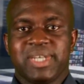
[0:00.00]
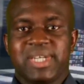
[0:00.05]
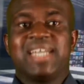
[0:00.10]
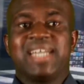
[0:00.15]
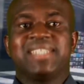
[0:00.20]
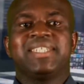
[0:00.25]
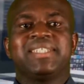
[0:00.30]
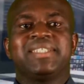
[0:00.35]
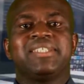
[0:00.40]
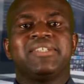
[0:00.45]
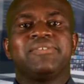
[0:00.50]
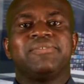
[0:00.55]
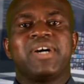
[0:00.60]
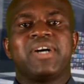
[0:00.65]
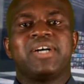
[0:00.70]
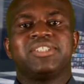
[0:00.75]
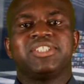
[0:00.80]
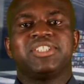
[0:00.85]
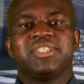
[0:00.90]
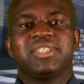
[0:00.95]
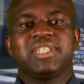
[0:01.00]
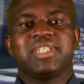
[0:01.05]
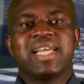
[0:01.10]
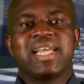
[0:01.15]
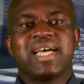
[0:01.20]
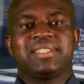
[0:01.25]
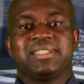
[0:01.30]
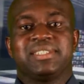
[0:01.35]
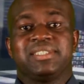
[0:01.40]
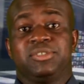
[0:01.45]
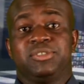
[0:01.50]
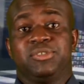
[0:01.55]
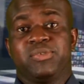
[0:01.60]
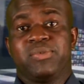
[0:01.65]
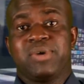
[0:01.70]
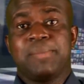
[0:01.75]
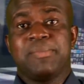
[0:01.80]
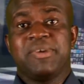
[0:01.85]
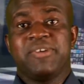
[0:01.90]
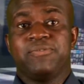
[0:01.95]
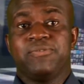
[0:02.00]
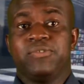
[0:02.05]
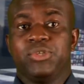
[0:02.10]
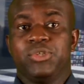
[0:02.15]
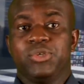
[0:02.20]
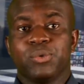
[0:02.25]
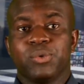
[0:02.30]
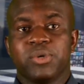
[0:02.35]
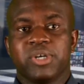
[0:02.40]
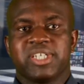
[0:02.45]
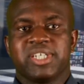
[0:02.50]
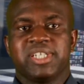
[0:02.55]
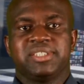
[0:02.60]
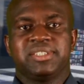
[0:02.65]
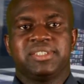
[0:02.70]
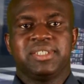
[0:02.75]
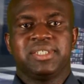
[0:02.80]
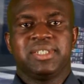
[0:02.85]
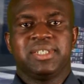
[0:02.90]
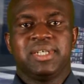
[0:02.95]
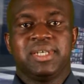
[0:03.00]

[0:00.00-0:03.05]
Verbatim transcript: I attended the foundation class as a requirement for new workers,